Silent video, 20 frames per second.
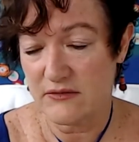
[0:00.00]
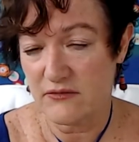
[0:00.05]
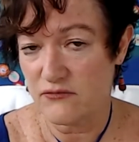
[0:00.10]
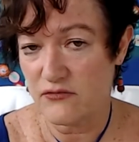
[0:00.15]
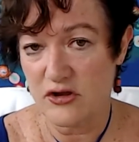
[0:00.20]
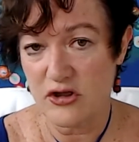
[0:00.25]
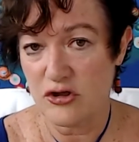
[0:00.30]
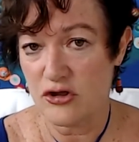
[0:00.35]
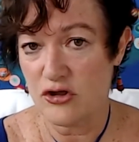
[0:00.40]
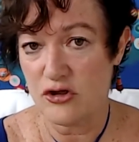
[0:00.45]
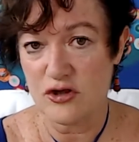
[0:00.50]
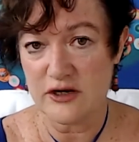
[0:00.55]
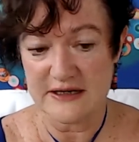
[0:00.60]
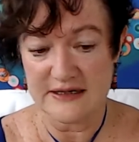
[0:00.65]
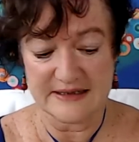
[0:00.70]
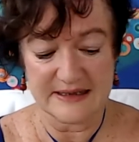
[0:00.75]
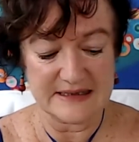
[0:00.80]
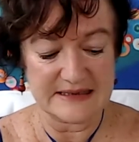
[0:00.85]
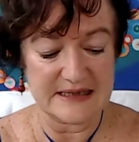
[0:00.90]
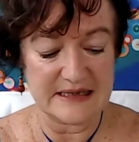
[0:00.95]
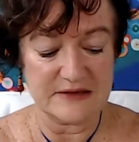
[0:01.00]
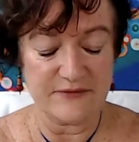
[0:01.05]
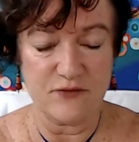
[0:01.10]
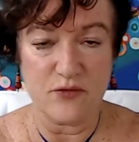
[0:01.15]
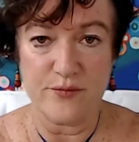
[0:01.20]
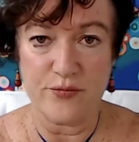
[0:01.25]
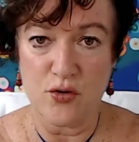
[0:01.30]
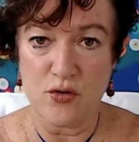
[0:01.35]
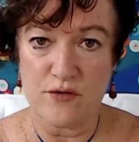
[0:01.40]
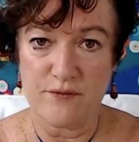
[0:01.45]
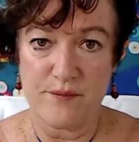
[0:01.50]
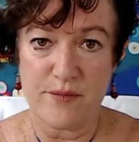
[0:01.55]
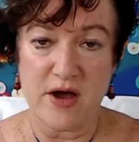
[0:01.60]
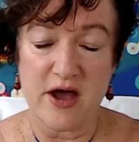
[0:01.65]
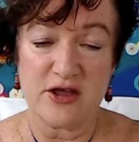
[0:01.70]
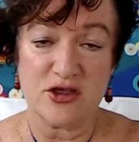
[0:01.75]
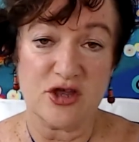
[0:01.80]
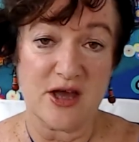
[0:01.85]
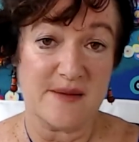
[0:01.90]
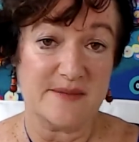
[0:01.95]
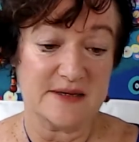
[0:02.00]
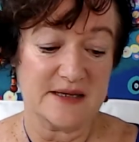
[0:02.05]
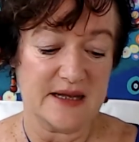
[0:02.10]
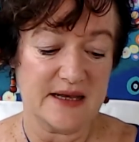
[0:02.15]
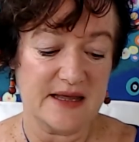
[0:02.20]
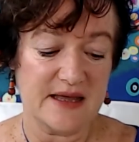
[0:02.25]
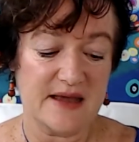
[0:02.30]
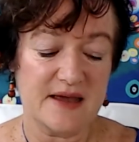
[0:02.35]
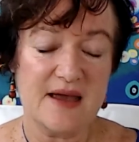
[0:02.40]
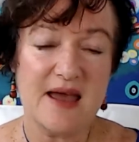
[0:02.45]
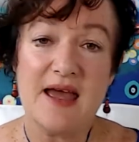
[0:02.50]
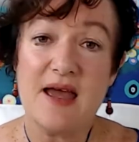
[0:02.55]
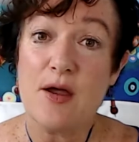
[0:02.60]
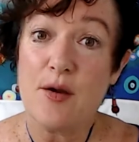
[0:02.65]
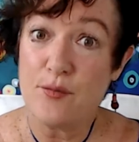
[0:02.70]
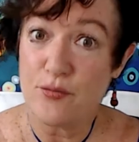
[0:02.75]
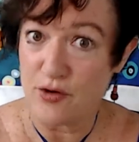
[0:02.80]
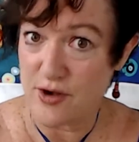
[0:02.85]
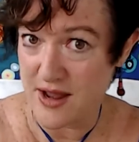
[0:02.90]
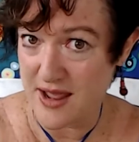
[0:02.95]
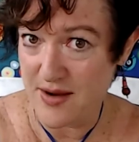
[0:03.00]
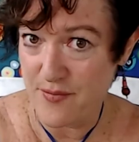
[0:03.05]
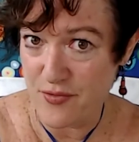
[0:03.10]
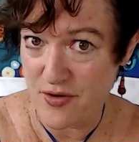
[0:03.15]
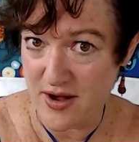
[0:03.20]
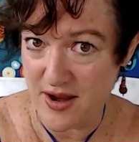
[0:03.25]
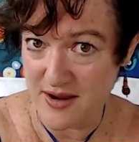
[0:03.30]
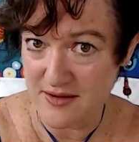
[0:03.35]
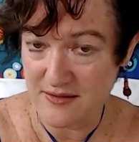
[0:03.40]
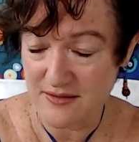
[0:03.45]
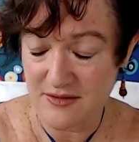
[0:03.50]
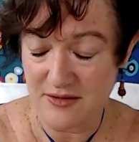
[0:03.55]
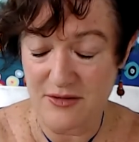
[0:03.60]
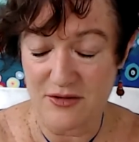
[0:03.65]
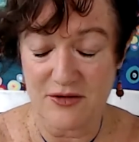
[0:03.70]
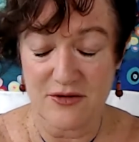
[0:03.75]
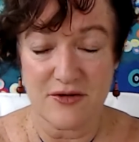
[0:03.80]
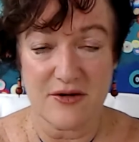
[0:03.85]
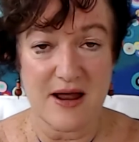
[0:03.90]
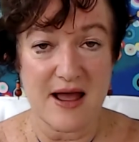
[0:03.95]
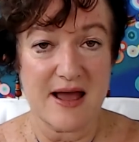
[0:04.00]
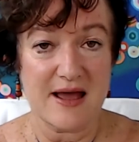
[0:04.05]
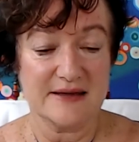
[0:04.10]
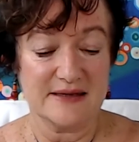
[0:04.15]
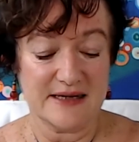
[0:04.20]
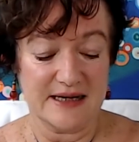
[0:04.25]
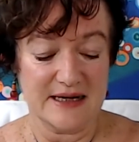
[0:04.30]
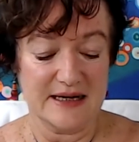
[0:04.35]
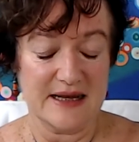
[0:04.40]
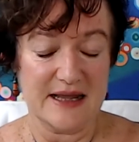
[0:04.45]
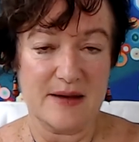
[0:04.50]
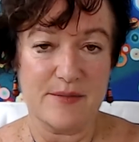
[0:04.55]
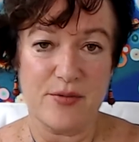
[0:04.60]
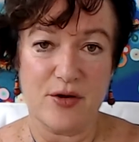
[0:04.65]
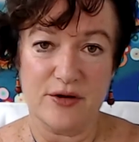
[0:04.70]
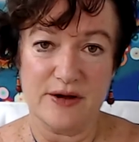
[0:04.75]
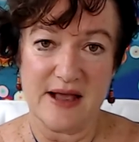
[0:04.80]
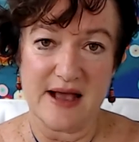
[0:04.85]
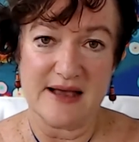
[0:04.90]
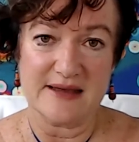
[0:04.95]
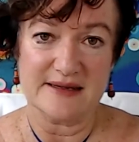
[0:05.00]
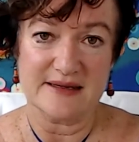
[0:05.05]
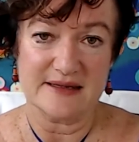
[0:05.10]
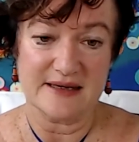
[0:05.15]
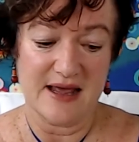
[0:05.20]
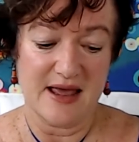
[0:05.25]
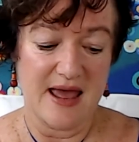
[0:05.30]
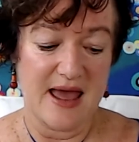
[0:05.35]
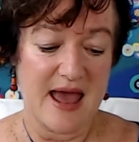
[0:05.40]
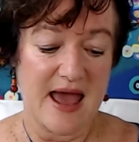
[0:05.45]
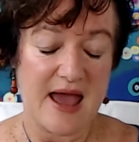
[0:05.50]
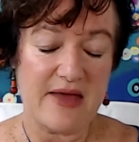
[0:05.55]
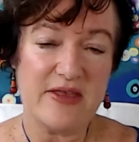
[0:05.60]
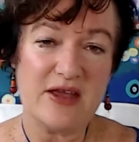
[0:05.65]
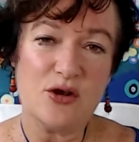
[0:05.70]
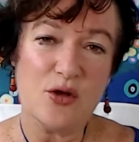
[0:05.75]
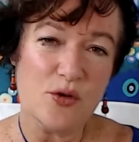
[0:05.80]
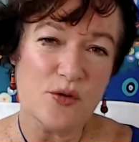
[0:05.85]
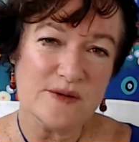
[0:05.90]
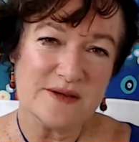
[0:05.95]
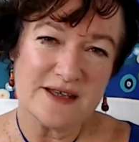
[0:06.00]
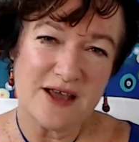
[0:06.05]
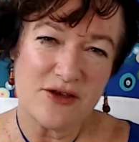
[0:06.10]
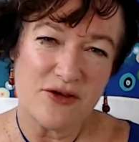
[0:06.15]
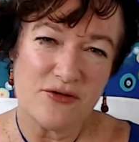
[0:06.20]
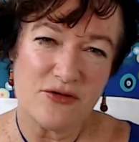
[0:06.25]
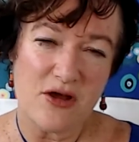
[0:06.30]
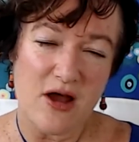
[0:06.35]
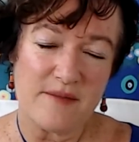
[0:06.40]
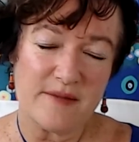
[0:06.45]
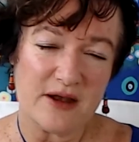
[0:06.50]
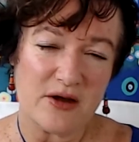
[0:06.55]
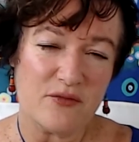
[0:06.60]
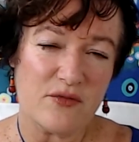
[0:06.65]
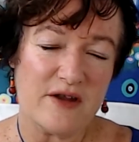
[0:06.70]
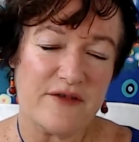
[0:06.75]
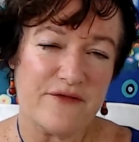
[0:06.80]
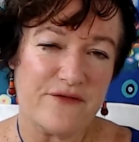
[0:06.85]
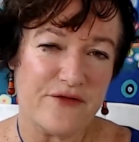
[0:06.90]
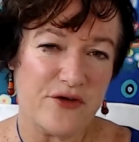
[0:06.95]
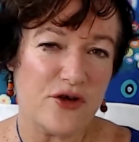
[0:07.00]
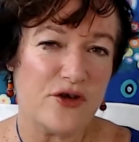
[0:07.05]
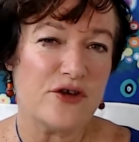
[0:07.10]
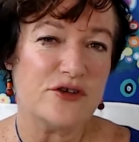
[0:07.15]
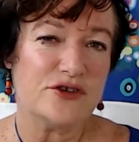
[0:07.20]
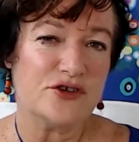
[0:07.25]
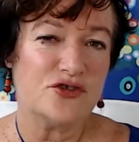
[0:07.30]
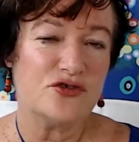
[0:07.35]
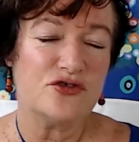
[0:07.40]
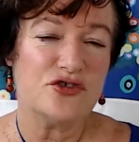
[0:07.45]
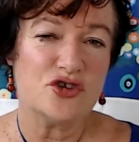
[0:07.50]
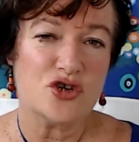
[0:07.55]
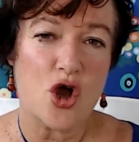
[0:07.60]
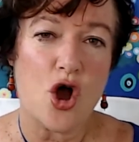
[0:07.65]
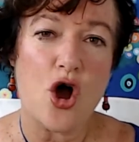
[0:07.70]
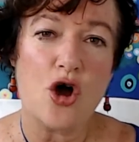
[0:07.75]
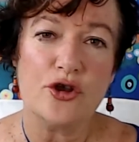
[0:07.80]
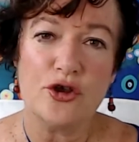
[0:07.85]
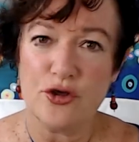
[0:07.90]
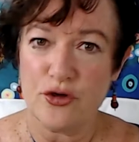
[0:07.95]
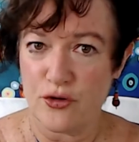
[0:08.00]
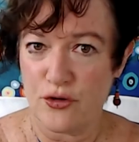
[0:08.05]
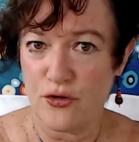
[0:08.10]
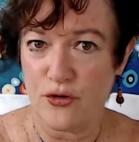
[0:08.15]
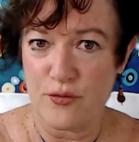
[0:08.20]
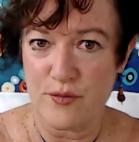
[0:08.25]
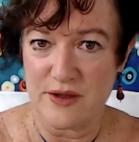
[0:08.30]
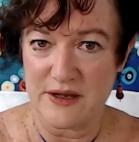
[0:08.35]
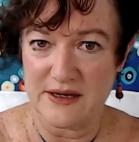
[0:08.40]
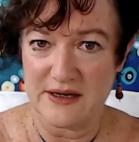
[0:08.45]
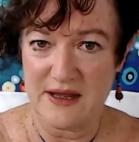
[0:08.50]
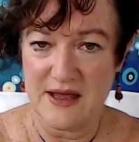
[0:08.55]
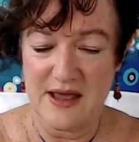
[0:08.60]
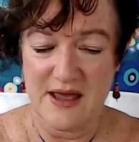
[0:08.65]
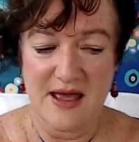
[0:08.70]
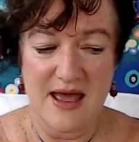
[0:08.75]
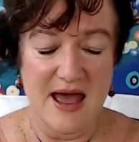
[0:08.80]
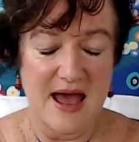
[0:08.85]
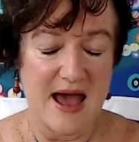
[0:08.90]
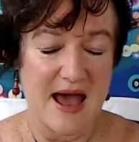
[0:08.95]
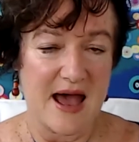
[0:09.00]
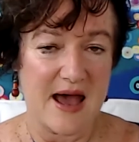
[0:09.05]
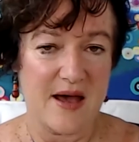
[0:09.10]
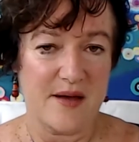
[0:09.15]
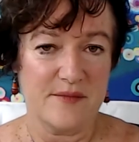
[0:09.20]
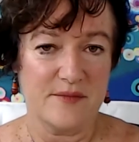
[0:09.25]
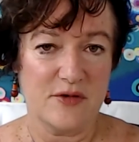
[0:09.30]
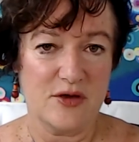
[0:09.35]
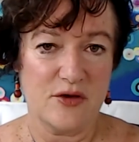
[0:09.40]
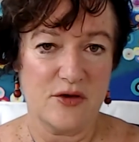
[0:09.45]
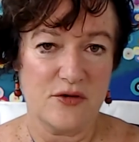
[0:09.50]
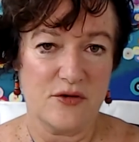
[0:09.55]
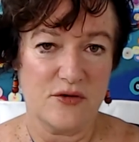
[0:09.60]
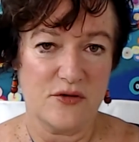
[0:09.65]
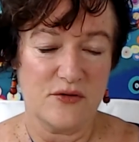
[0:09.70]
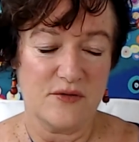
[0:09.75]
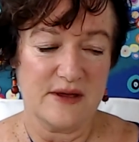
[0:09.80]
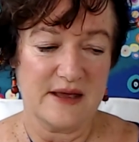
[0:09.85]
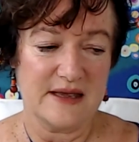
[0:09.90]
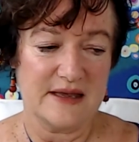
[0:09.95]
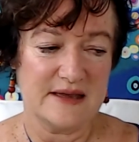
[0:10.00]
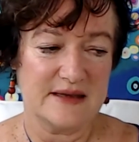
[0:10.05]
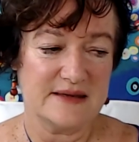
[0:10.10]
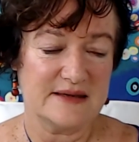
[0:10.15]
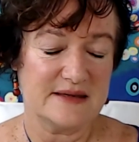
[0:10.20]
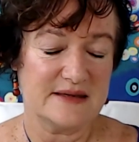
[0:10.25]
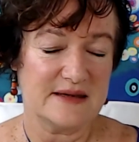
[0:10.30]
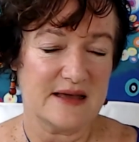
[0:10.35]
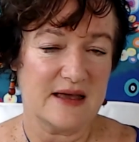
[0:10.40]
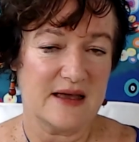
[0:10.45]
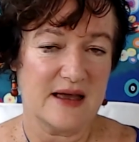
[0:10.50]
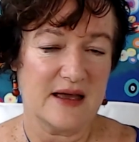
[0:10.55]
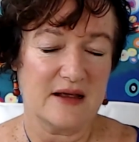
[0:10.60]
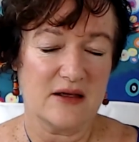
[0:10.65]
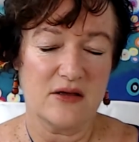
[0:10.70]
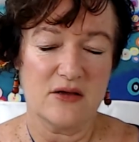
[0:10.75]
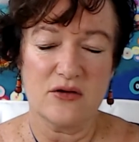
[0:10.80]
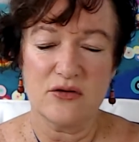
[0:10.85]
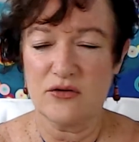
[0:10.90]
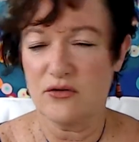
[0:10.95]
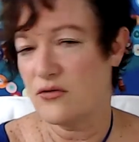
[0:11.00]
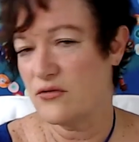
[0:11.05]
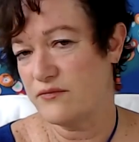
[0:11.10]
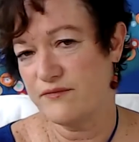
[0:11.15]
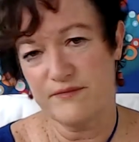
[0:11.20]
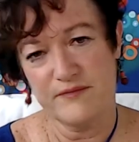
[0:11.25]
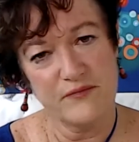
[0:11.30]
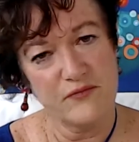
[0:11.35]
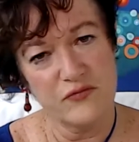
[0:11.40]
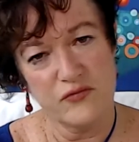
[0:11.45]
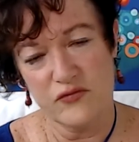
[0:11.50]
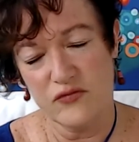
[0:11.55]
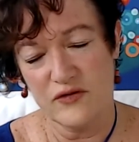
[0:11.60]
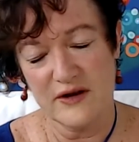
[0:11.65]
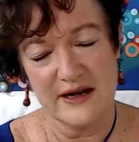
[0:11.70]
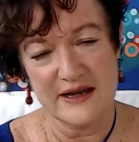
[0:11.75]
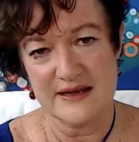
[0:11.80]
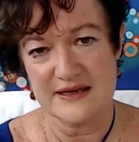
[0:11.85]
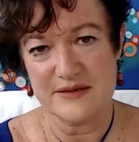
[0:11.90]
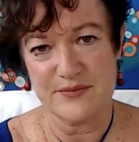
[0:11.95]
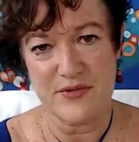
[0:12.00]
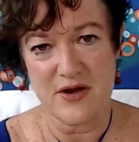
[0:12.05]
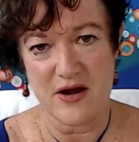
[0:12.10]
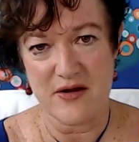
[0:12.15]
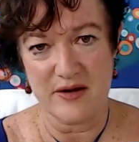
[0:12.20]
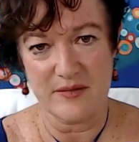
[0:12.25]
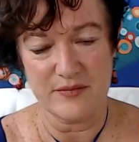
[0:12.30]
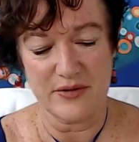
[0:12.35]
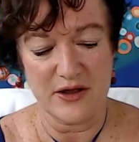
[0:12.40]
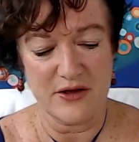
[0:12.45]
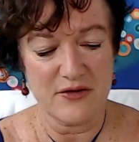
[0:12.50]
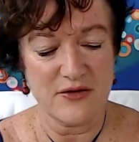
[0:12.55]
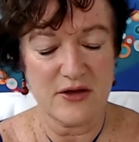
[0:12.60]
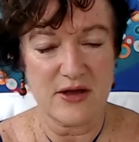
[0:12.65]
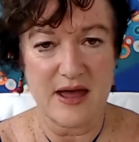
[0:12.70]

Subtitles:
hugely successful book by James Clear, Brené Brown, her Dare to Lead podcast. And then also I'm going to refer to Todd Herman, who is a really inspiring bloke.